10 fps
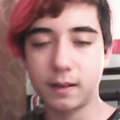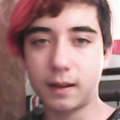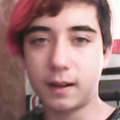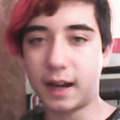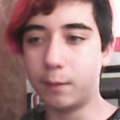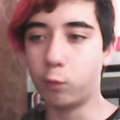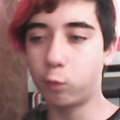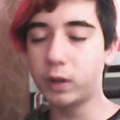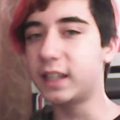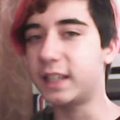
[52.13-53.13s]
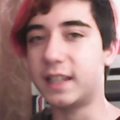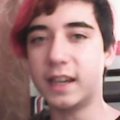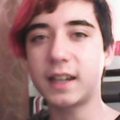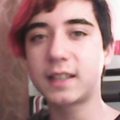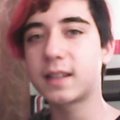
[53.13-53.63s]
I'm really
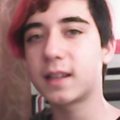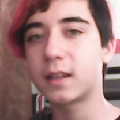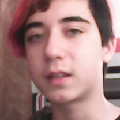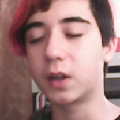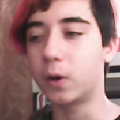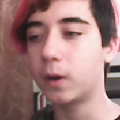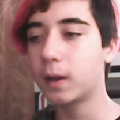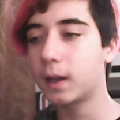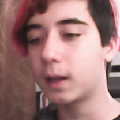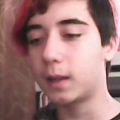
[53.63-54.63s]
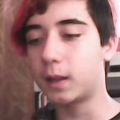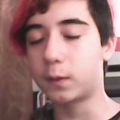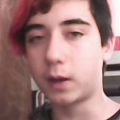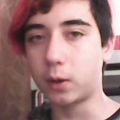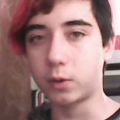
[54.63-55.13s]
ticked. So this
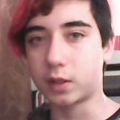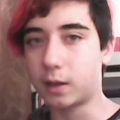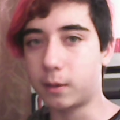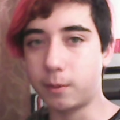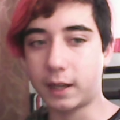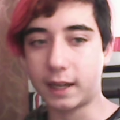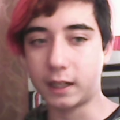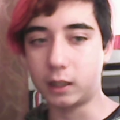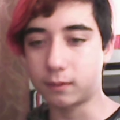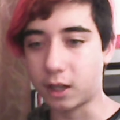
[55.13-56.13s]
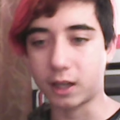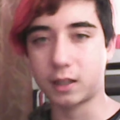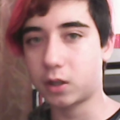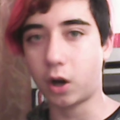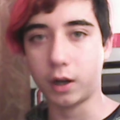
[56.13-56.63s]
video is just gonna be me kind of like
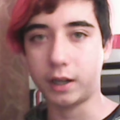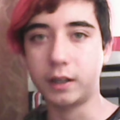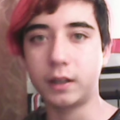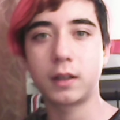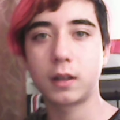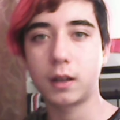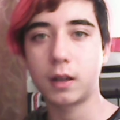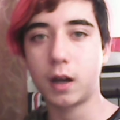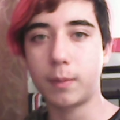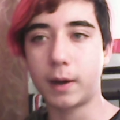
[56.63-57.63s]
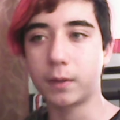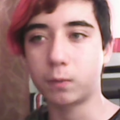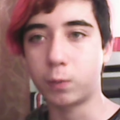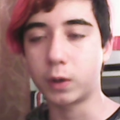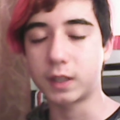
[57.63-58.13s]
talking about
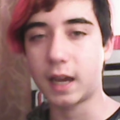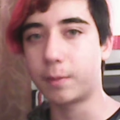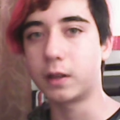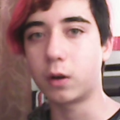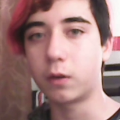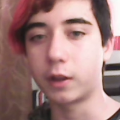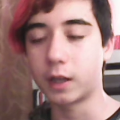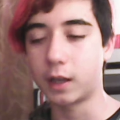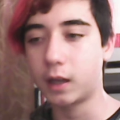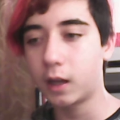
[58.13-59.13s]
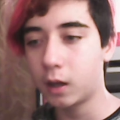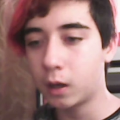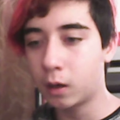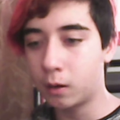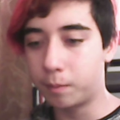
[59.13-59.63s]
what's happened over the day.
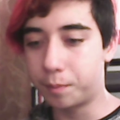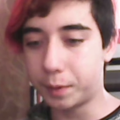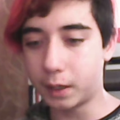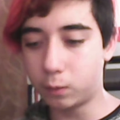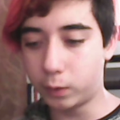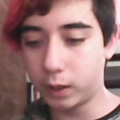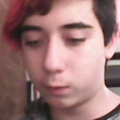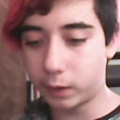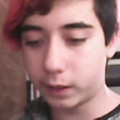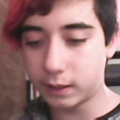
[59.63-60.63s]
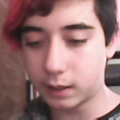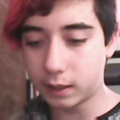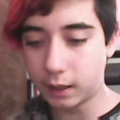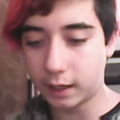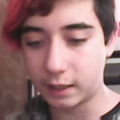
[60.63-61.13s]
But we went
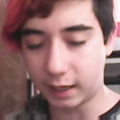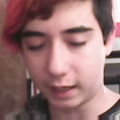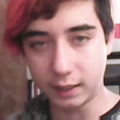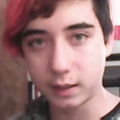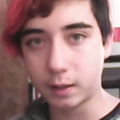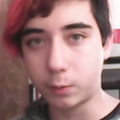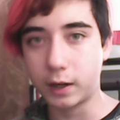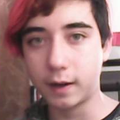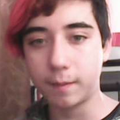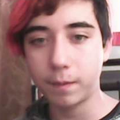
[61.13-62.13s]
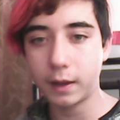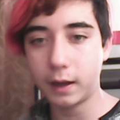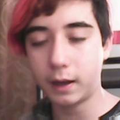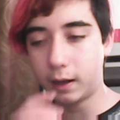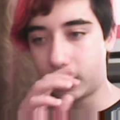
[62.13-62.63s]
and ate somewhere,
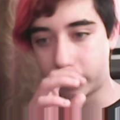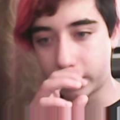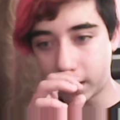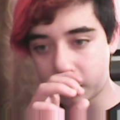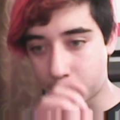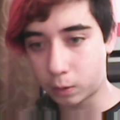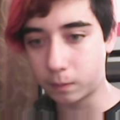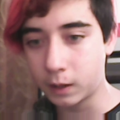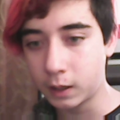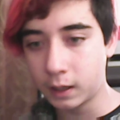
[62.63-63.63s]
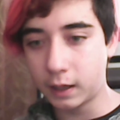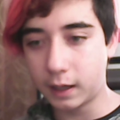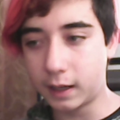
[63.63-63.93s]
and we come home, and